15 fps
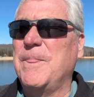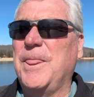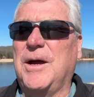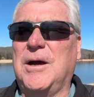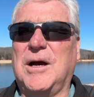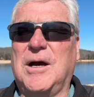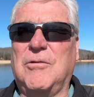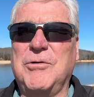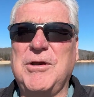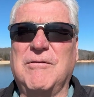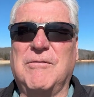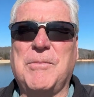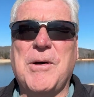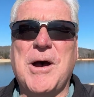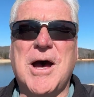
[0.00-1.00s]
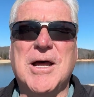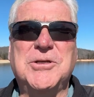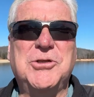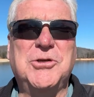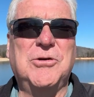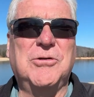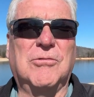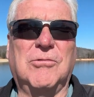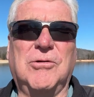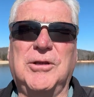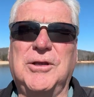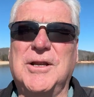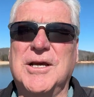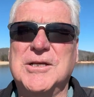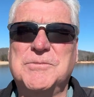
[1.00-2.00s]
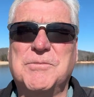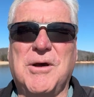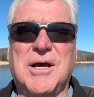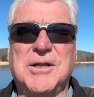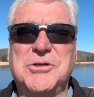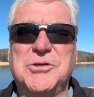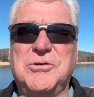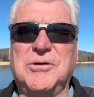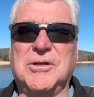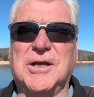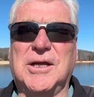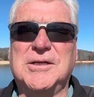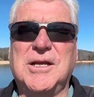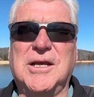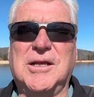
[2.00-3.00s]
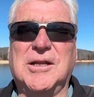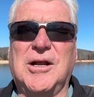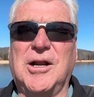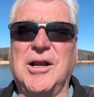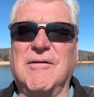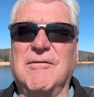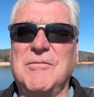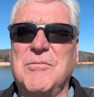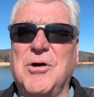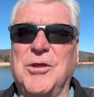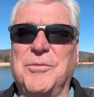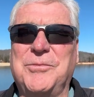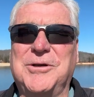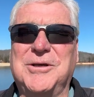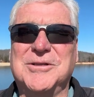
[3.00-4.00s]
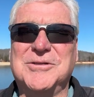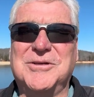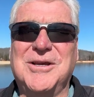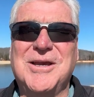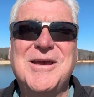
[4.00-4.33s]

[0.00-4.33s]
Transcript: Uh, we have a pontoon, a really nice pontoon, and I take it out every month because